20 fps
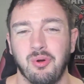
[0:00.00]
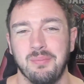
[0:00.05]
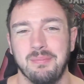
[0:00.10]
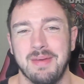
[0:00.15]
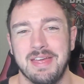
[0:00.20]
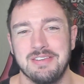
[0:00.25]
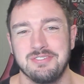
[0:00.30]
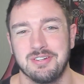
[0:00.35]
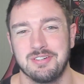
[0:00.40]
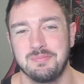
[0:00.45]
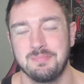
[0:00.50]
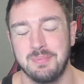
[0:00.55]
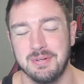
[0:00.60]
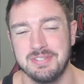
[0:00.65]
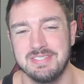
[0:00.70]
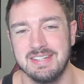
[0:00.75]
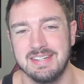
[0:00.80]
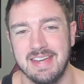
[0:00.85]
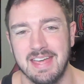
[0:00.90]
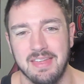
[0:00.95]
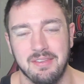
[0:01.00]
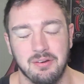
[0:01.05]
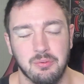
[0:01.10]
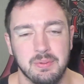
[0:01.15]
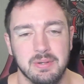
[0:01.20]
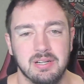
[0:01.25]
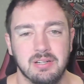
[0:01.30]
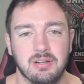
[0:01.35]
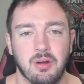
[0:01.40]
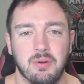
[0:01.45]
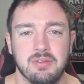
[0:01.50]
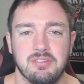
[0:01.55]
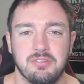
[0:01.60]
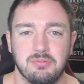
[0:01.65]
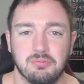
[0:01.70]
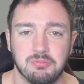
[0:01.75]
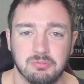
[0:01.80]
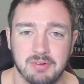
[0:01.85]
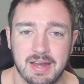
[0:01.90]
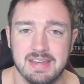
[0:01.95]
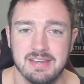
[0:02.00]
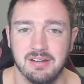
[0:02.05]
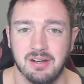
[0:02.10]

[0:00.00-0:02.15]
metrics put together, we are going to rate